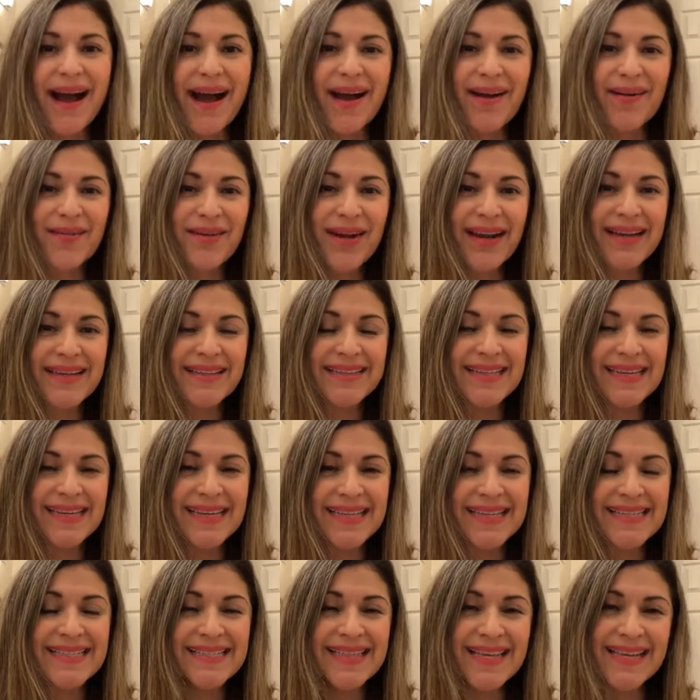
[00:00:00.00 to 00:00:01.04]
All right,
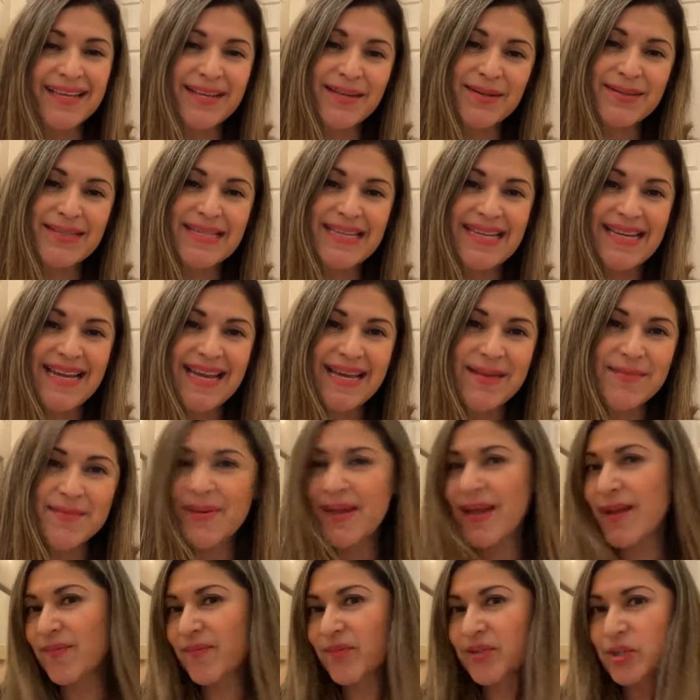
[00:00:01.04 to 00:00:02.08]
ladies, thank you, Tina
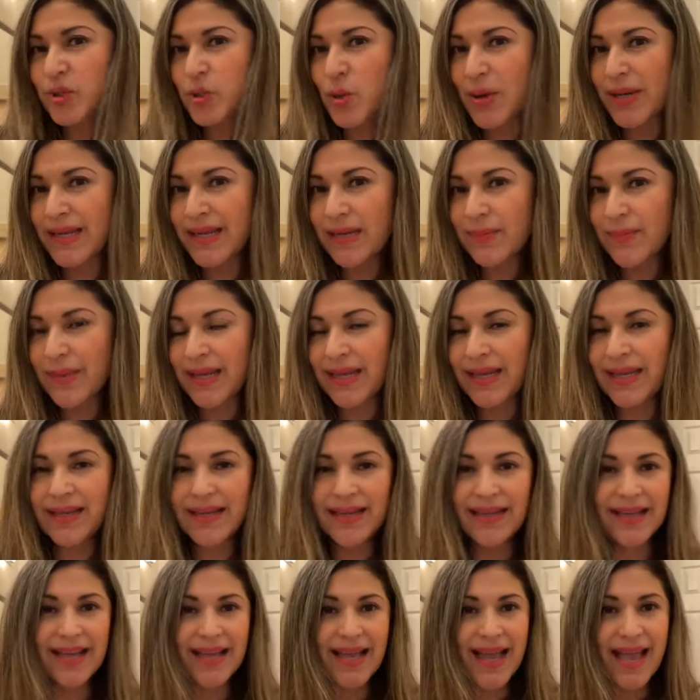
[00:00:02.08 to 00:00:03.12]
and Pam, for joining me.